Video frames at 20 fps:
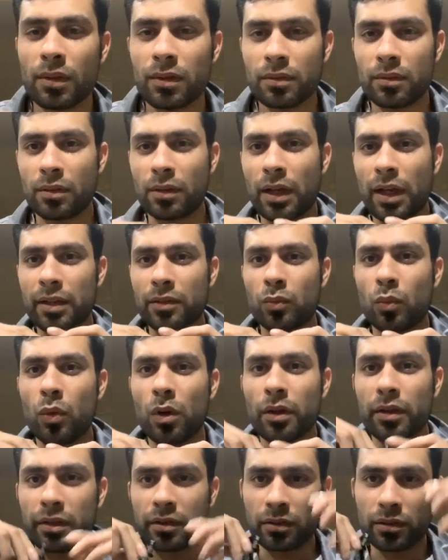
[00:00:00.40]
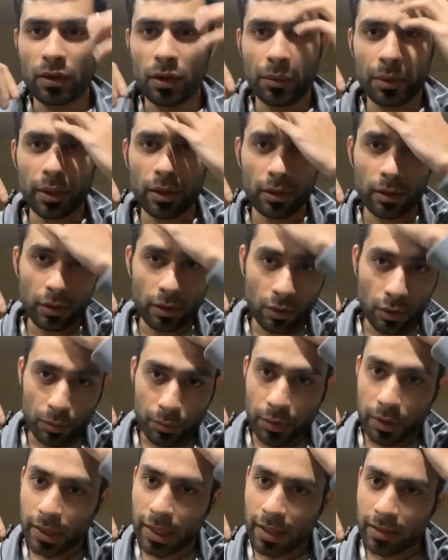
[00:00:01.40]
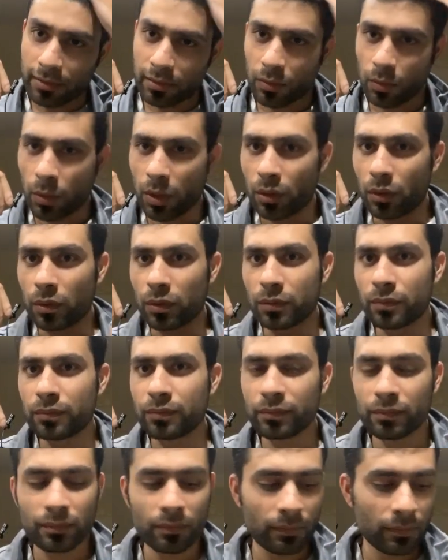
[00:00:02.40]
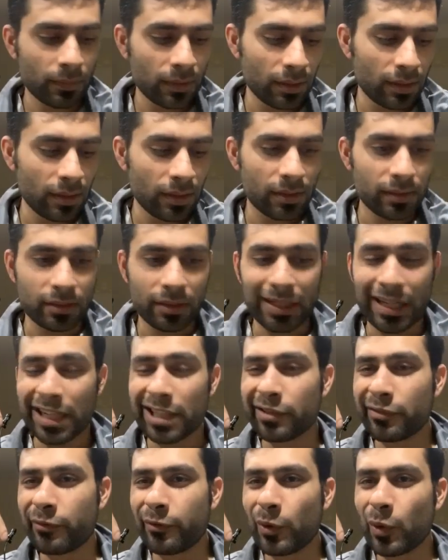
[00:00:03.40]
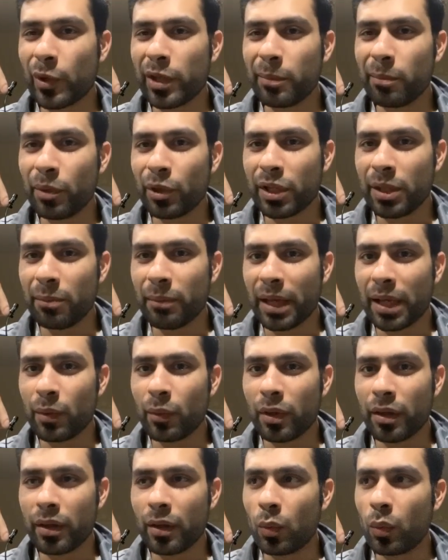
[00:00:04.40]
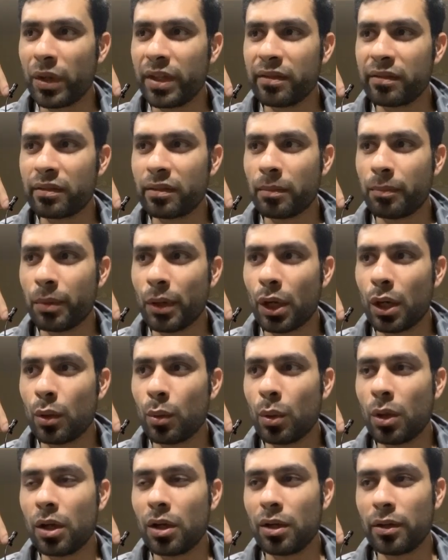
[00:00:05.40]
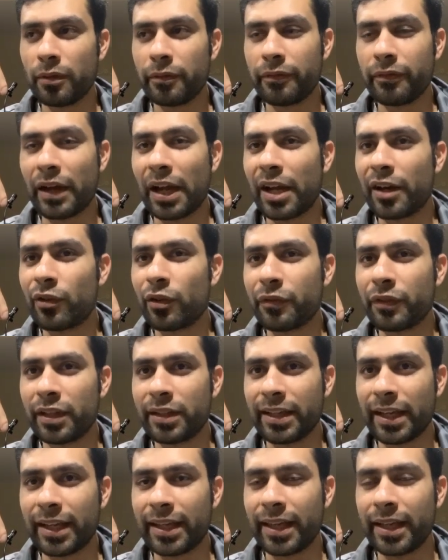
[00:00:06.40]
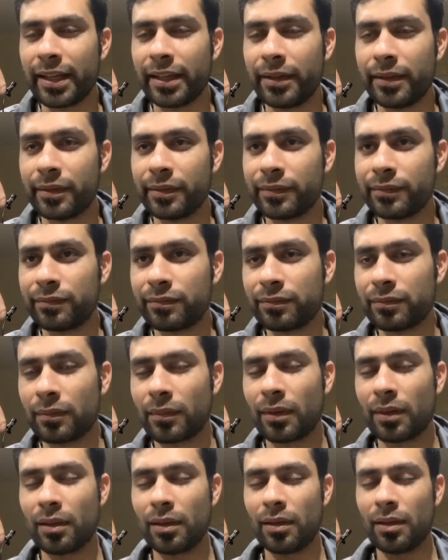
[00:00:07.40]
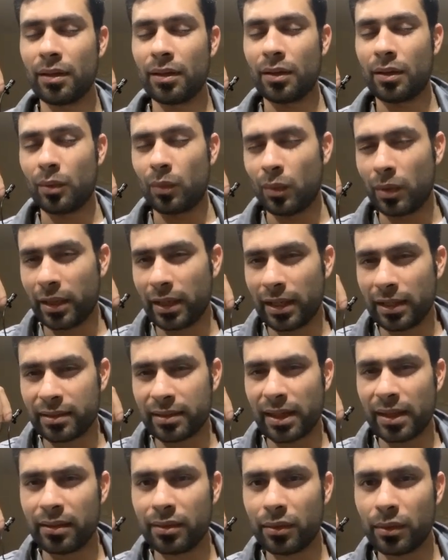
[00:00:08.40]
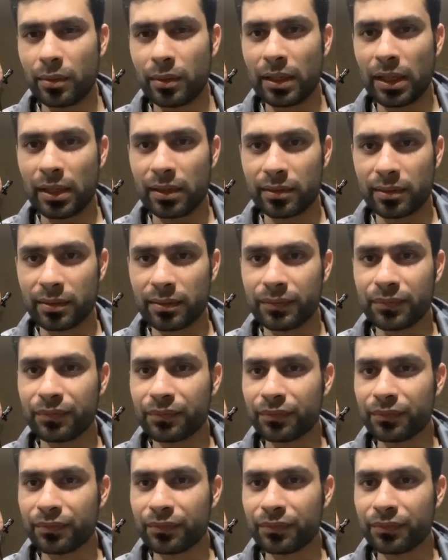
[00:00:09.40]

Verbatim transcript: So guys, what is going on? I hope you guys are well. So guys, Floyd Money Mayweather wins the BWAA Fighter of the Decade. What did I say to you guys?